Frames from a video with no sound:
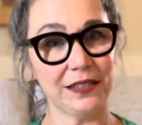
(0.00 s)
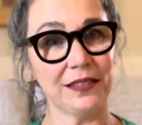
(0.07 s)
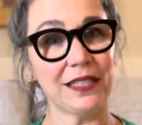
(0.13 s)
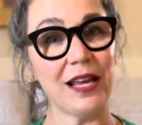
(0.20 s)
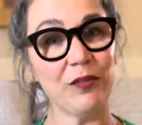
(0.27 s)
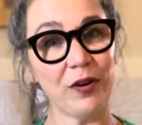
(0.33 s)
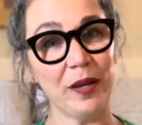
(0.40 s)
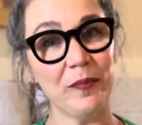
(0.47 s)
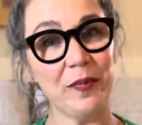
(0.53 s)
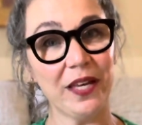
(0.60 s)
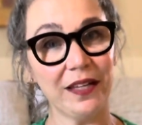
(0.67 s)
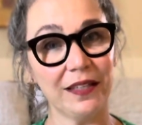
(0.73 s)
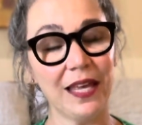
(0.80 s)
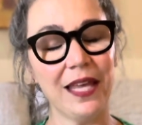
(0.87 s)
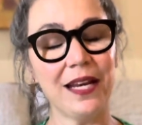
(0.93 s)
at Rhinebeck,
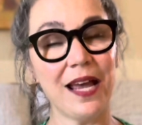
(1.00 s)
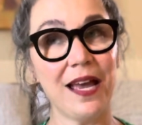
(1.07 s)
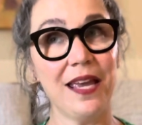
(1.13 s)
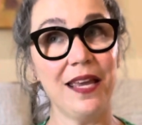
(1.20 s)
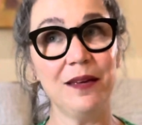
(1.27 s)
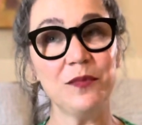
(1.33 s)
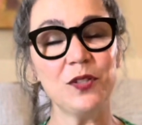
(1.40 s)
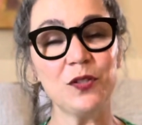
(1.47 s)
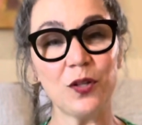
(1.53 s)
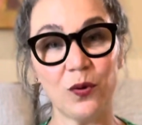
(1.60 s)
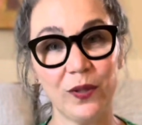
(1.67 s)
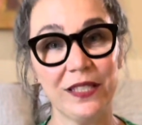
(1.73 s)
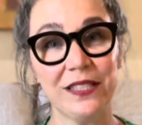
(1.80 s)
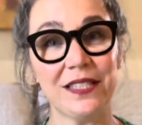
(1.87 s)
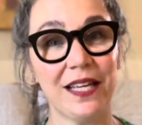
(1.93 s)
and I am so
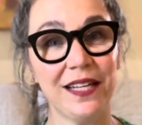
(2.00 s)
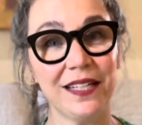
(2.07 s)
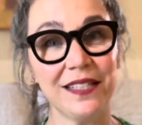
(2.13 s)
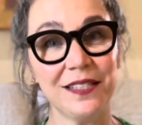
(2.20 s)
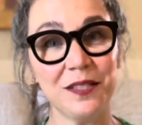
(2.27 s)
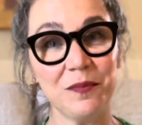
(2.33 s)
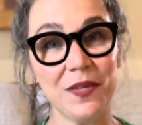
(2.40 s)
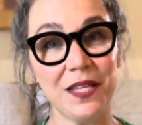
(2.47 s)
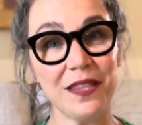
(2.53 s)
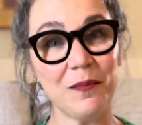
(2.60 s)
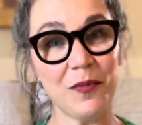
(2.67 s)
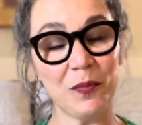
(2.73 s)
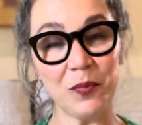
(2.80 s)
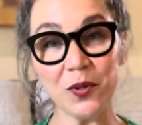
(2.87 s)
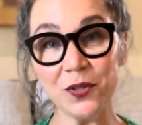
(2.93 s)
excited to meet them
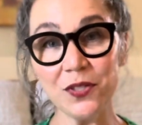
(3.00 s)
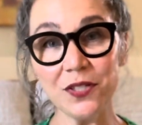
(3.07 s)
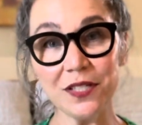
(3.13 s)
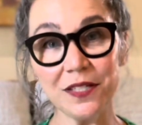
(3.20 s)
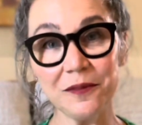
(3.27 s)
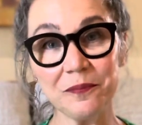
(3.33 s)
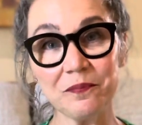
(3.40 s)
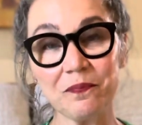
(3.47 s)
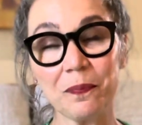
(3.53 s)
in person.